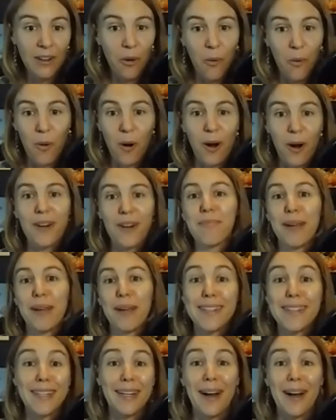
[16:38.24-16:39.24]
or
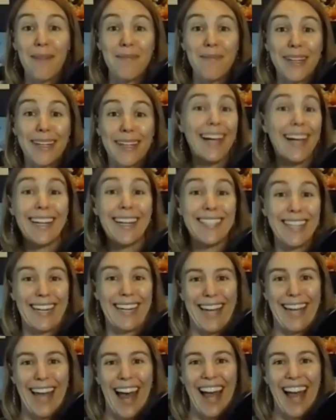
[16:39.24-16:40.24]
because it got me elected
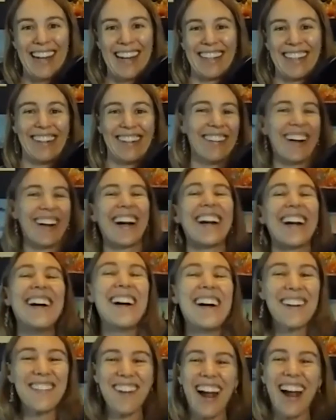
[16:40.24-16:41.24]
again, or
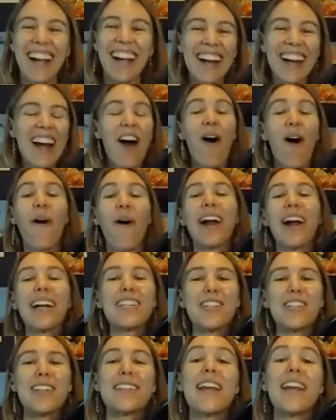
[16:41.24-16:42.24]
right, or
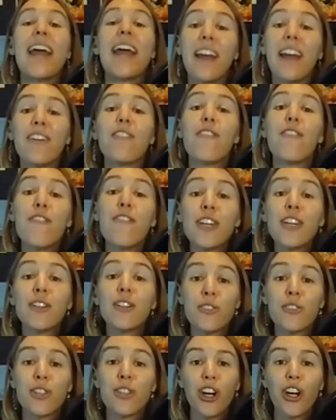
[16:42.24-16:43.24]
it
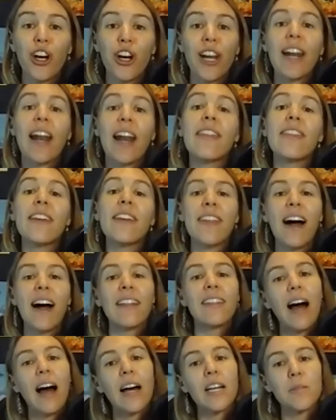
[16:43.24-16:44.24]
feels good. And I think
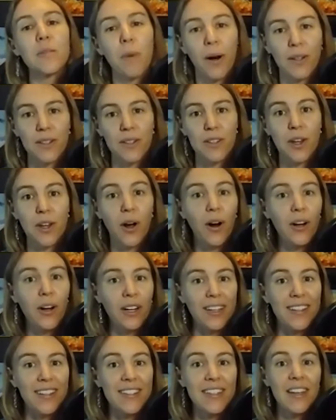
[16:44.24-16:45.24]
that last part's the
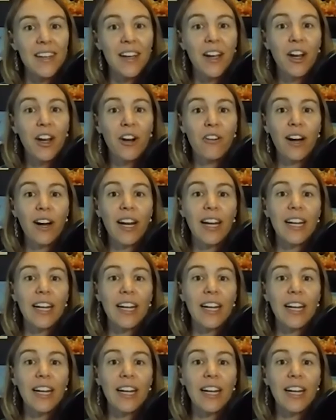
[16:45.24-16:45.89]
hardest, right?